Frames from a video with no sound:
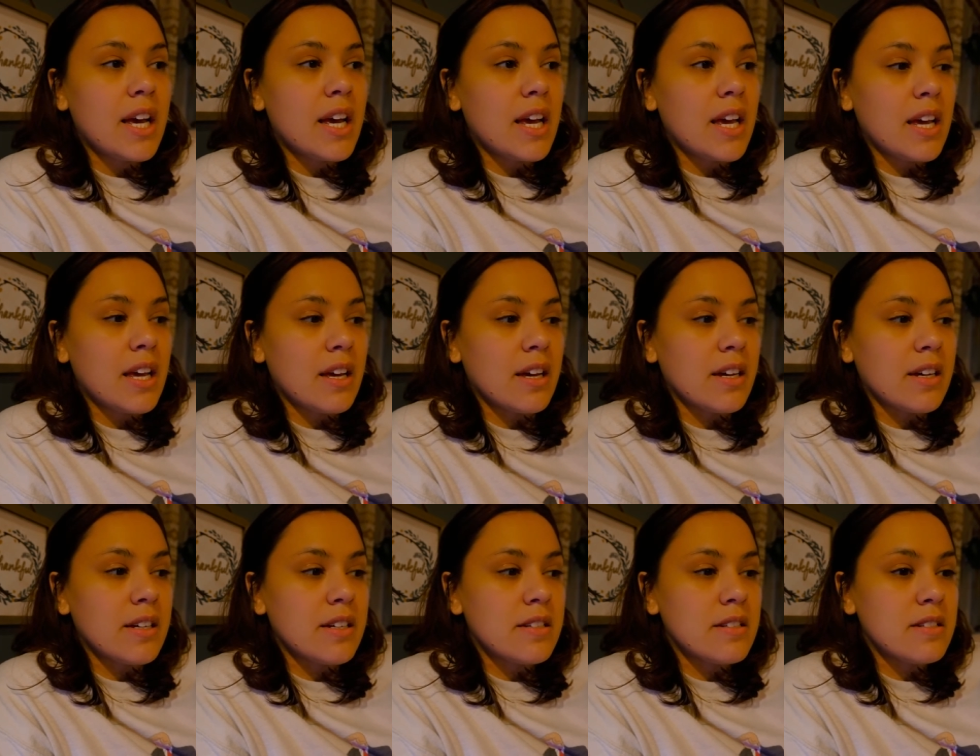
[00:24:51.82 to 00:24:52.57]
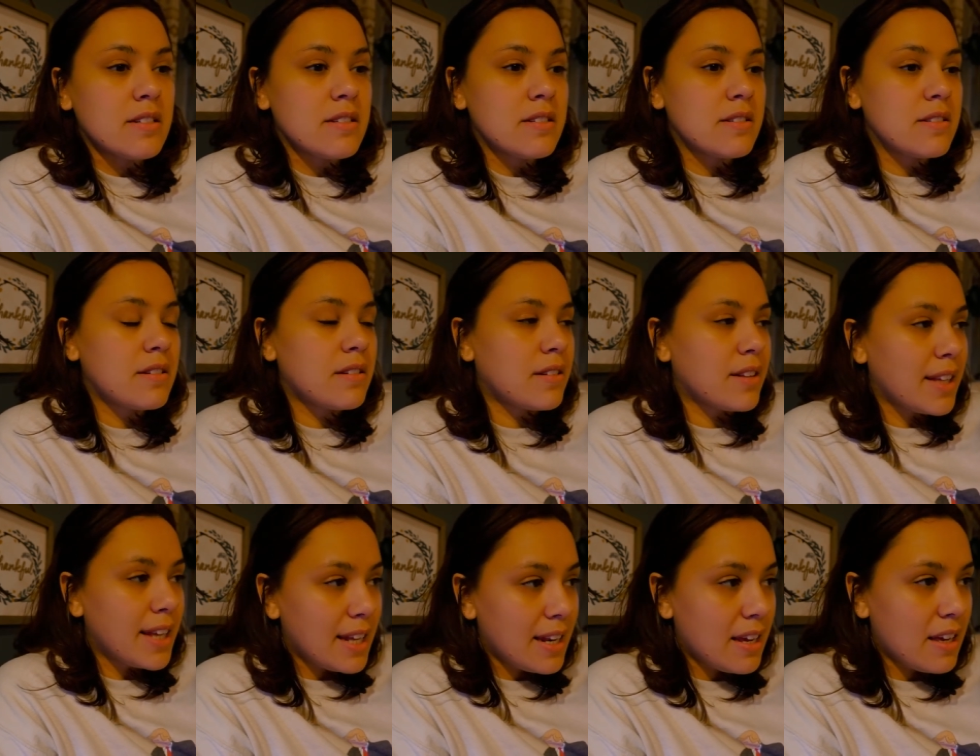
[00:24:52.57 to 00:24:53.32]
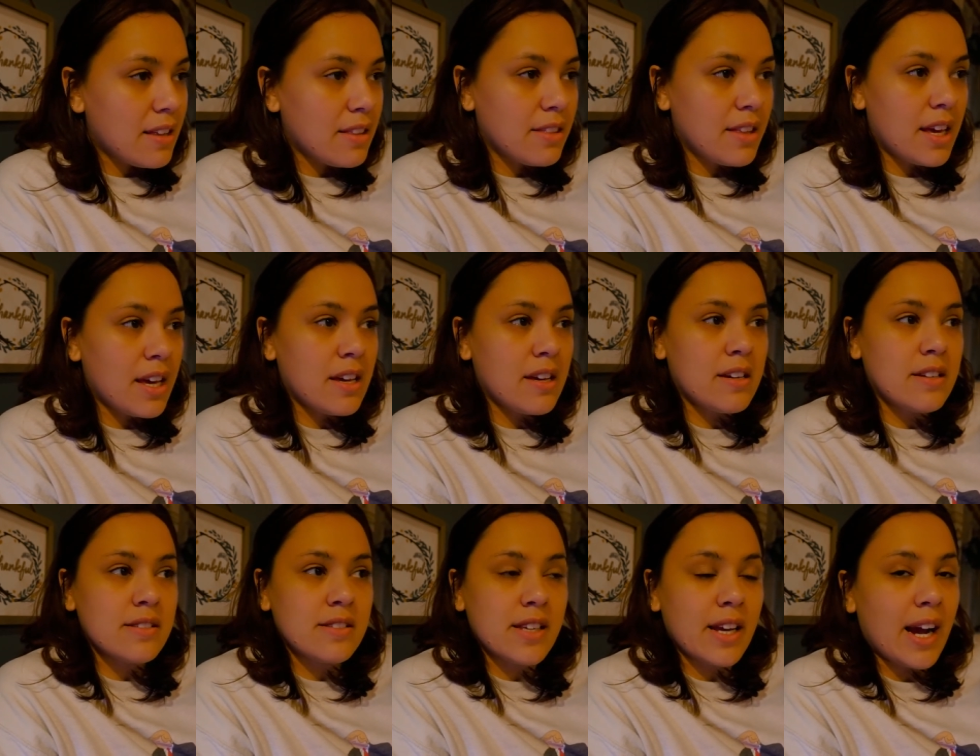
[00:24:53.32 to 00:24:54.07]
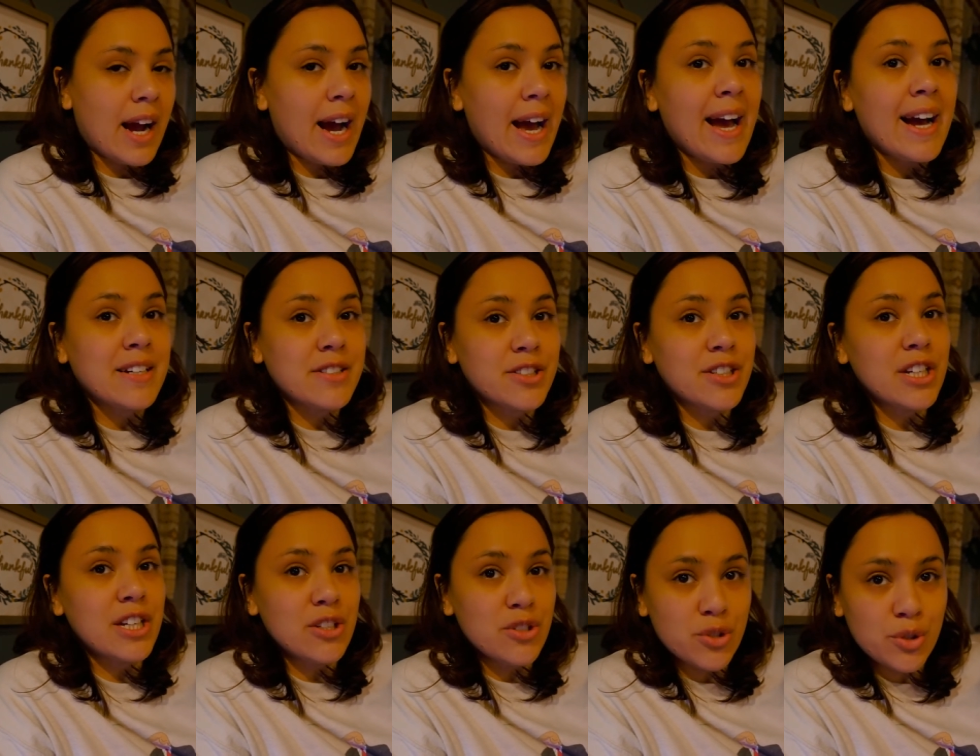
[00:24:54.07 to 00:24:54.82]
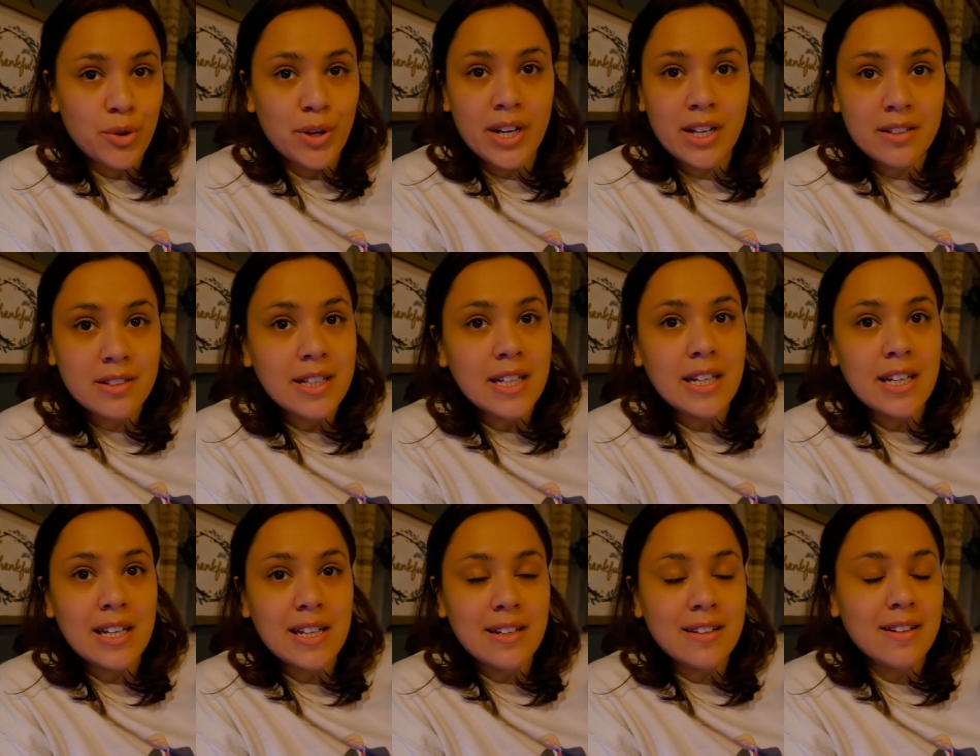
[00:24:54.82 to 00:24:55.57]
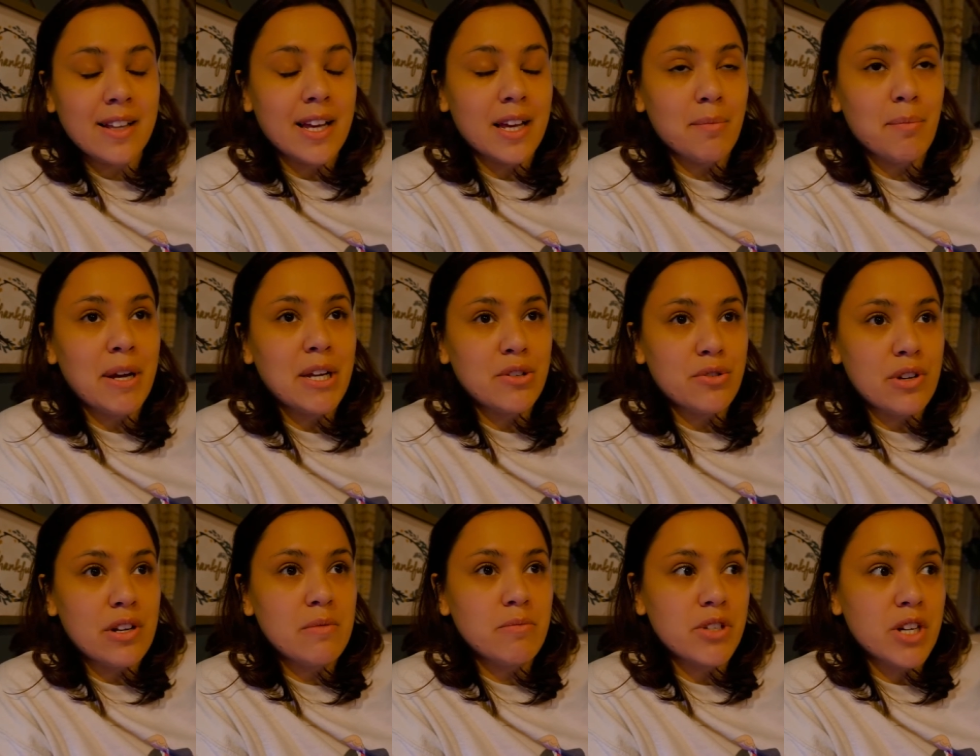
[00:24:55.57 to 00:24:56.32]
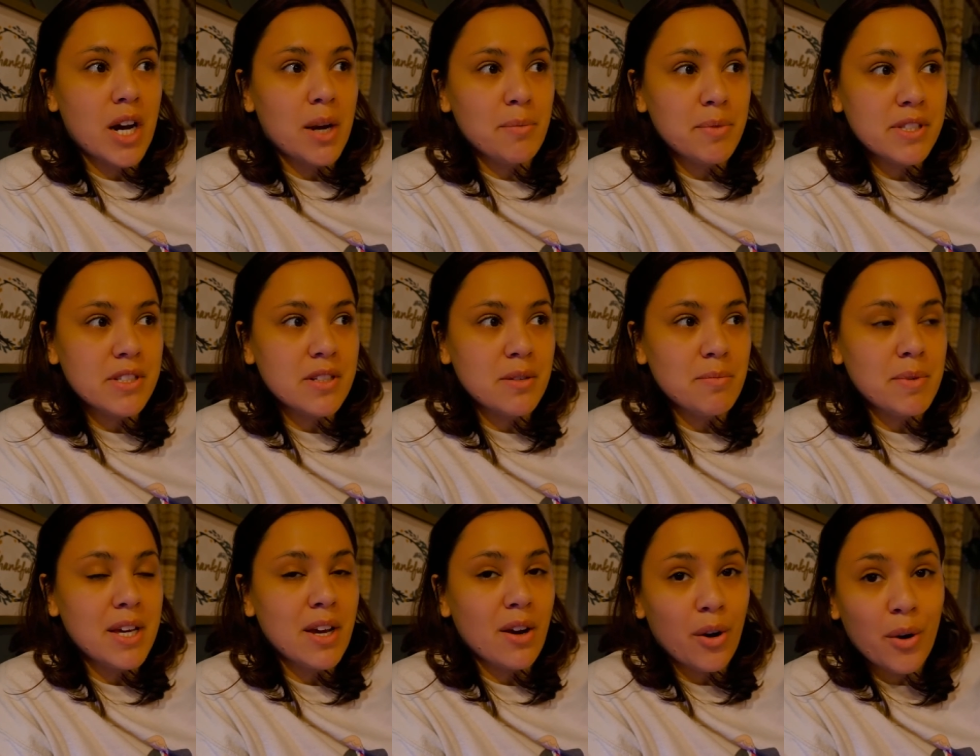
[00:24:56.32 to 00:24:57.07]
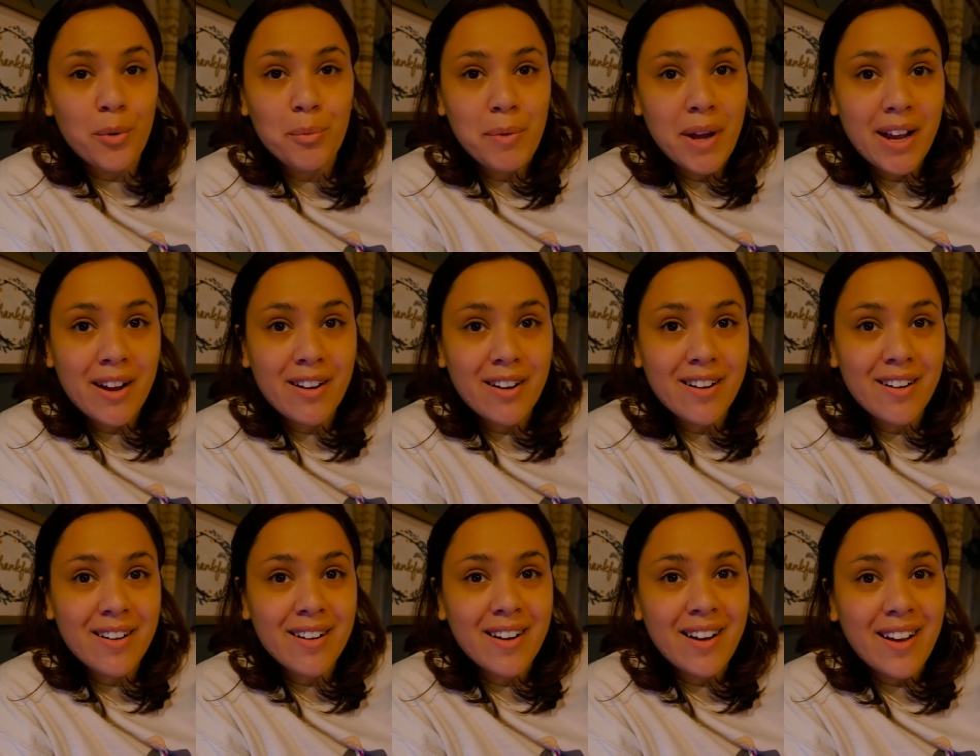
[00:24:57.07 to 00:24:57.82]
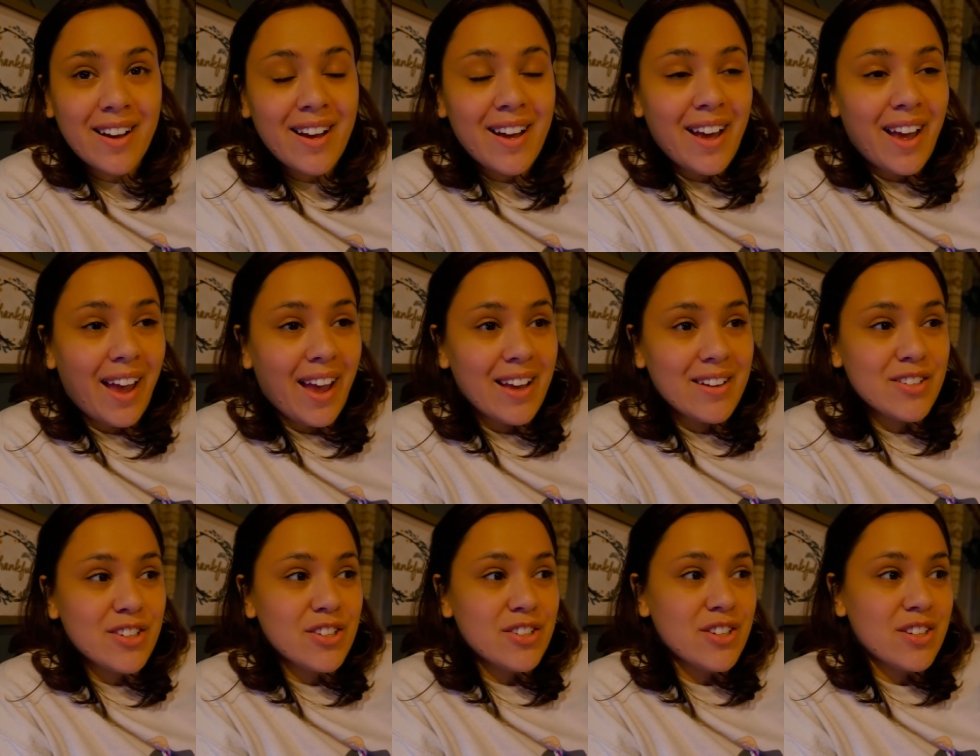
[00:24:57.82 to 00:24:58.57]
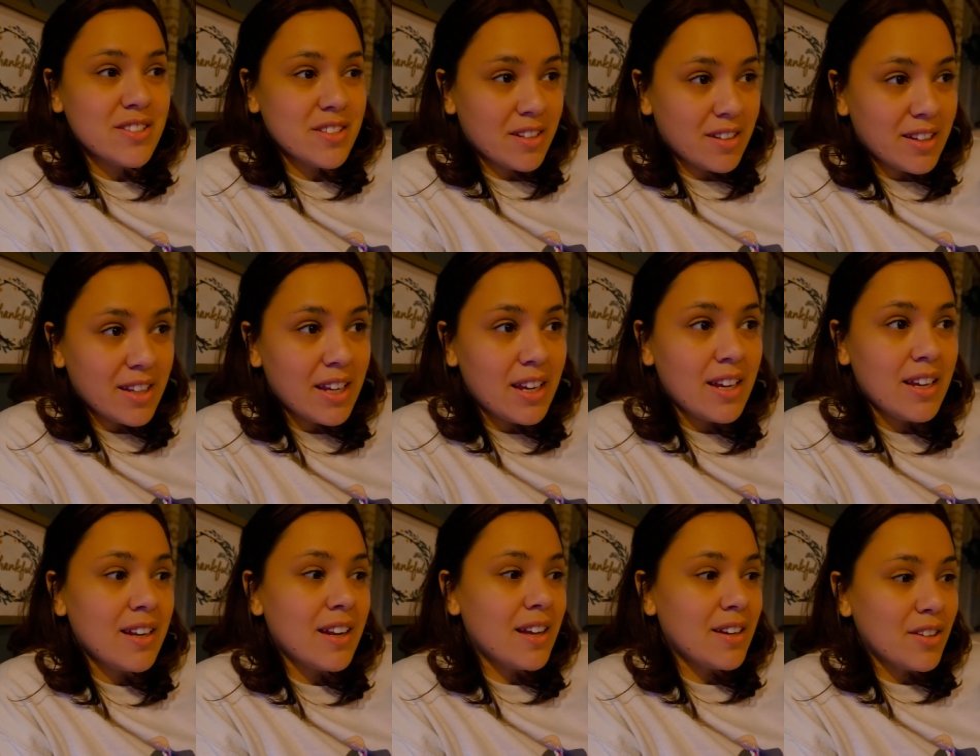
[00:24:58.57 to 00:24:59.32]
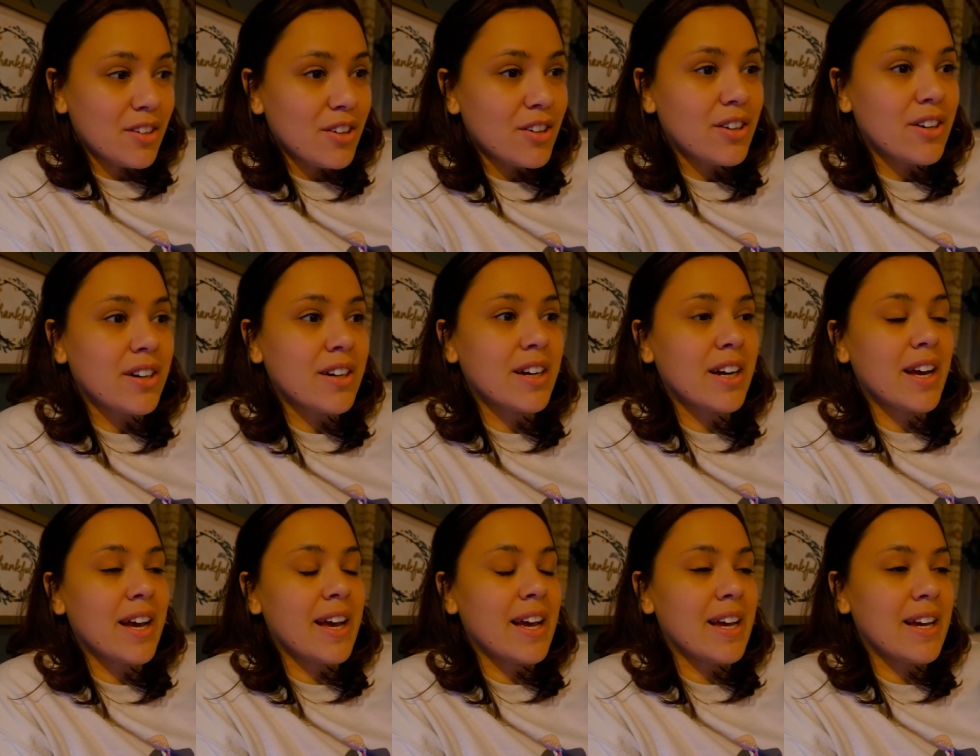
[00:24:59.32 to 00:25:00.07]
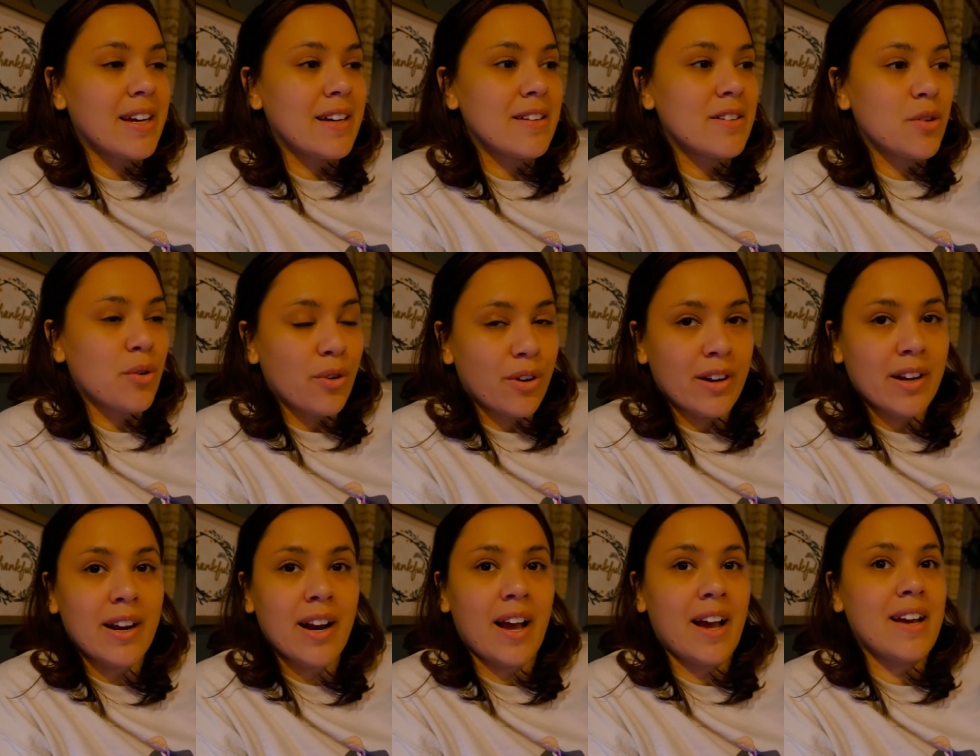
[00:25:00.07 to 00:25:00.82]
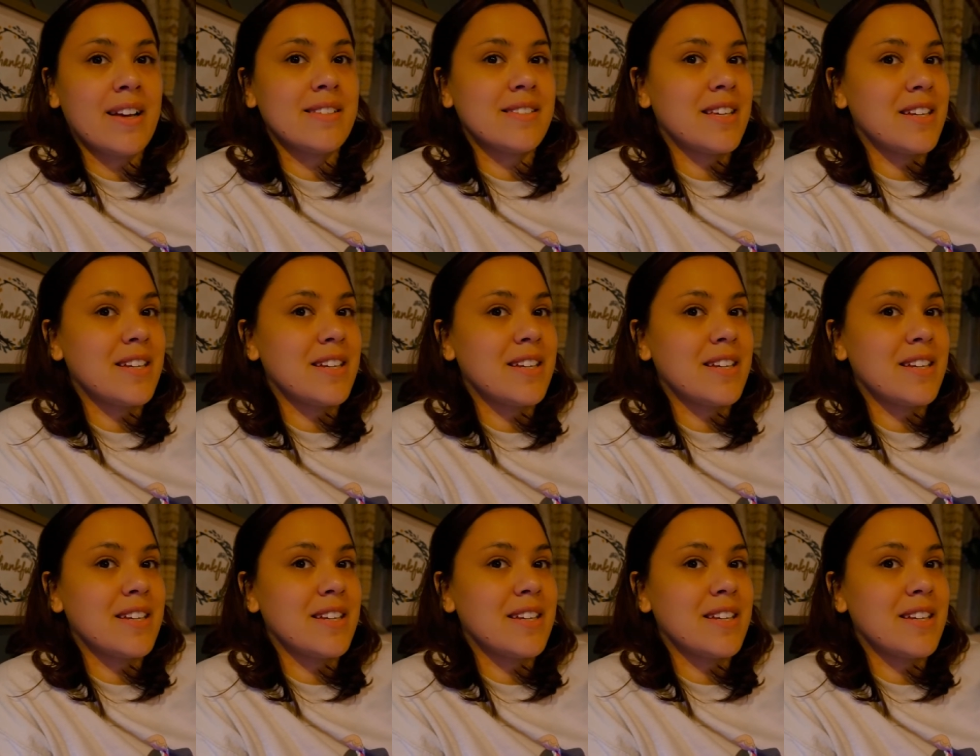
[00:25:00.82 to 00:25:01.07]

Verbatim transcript: and cleaning things. Like I actually enjoy cleaning. Like my dream job is to be a homemaker and to just clean and cook and organize